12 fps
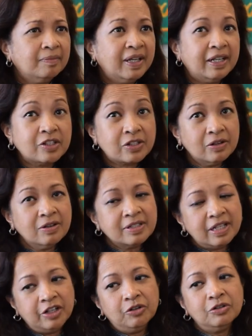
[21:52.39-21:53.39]
But as long
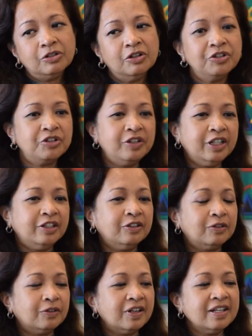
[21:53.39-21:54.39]
as they don't contradict the
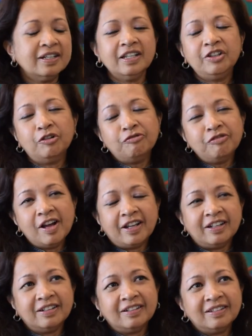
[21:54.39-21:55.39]
Quran, then you're
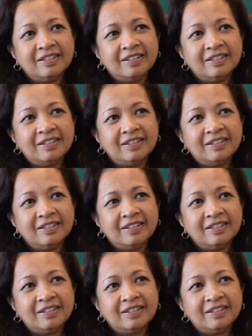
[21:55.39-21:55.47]
fine.